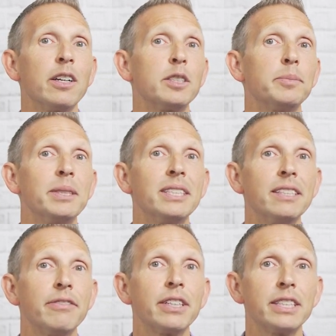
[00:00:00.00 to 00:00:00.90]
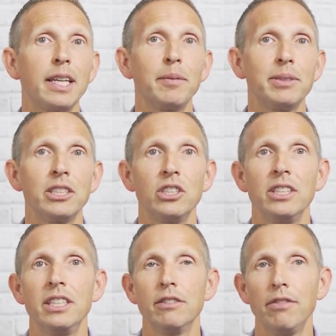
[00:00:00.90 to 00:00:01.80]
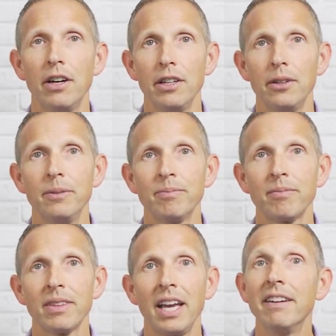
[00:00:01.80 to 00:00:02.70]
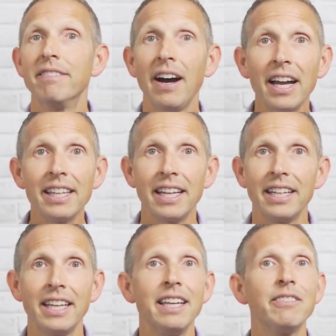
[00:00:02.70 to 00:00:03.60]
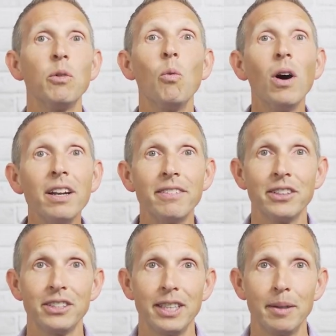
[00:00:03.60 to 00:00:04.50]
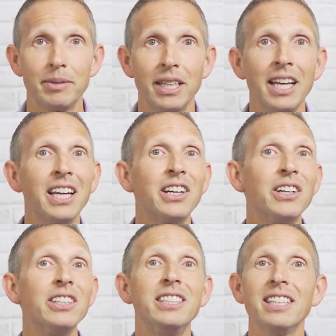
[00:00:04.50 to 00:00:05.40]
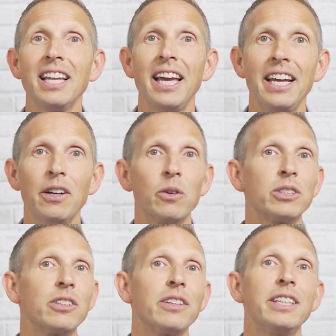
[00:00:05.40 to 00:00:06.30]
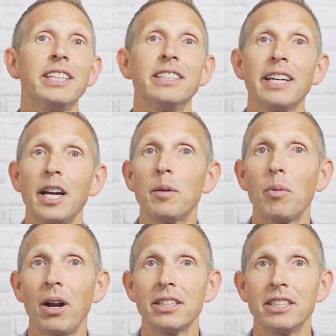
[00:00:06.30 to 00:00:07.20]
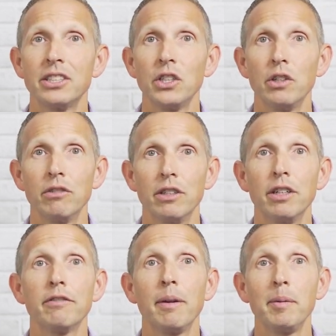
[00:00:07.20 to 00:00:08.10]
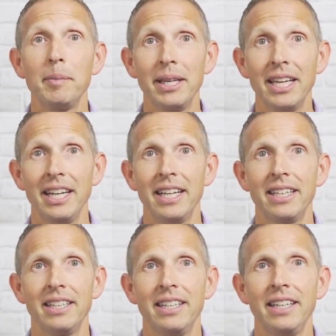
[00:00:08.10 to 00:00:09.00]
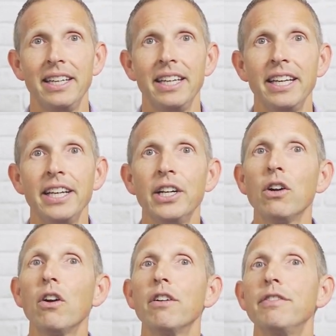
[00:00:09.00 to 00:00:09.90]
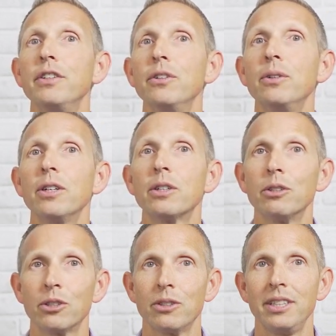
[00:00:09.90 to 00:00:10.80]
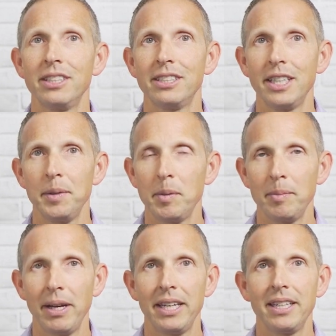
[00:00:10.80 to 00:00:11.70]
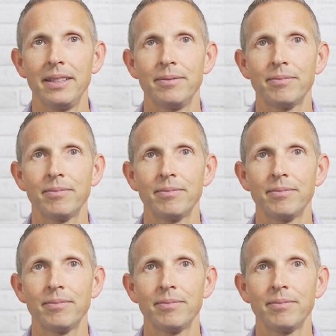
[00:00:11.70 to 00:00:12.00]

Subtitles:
are specific steps that you need to follow. And violating even one of those steps could delay or start the entire process over from the beginning. Here are a few crucial things to keep in mind.